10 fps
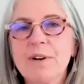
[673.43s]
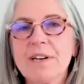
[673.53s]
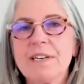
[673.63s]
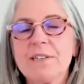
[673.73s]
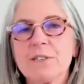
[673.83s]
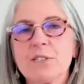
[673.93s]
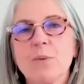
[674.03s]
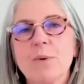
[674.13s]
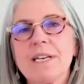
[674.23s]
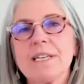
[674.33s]
in your
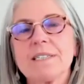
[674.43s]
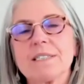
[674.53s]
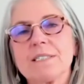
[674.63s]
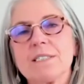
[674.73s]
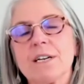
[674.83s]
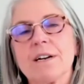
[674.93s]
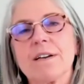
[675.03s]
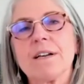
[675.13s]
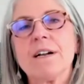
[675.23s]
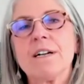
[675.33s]
20s,
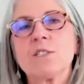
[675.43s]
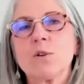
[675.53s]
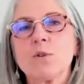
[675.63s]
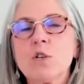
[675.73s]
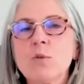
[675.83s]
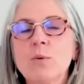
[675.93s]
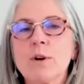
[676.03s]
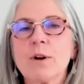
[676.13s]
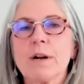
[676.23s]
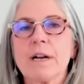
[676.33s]
Geri, so you mm-hmm.
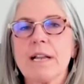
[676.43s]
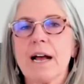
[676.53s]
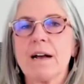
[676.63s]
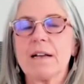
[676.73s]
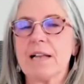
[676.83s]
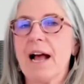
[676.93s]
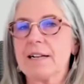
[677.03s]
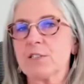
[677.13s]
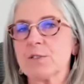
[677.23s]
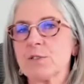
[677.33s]
were an
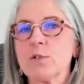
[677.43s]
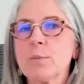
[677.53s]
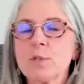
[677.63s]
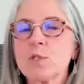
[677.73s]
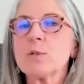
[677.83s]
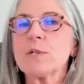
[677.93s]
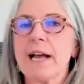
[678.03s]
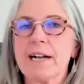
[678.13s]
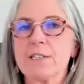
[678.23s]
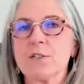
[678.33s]
actress or you pursued an
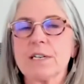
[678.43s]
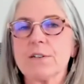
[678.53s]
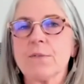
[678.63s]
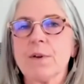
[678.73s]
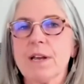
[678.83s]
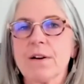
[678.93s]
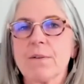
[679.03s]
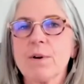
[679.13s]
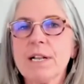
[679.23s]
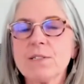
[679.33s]
mm-hmm. acting career.
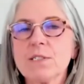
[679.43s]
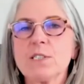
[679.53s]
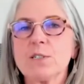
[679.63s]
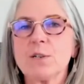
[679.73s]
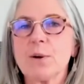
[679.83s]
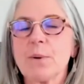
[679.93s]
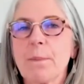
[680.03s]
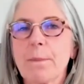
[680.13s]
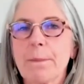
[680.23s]
What mm-hmm. else did you do?